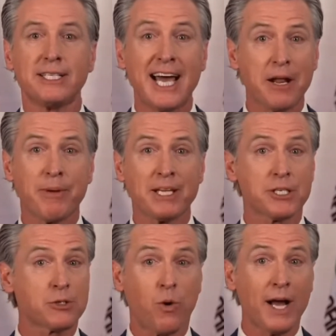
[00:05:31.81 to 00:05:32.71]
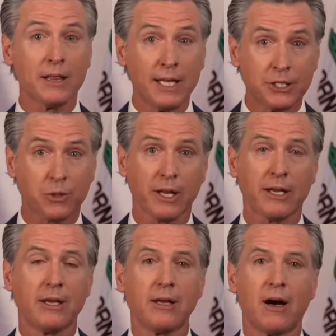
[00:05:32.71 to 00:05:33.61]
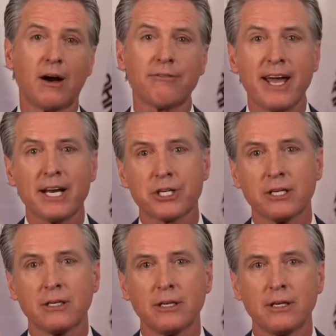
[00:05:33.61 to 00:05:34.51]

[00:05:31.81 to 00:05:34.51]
Databases, quite literally, are vanishing.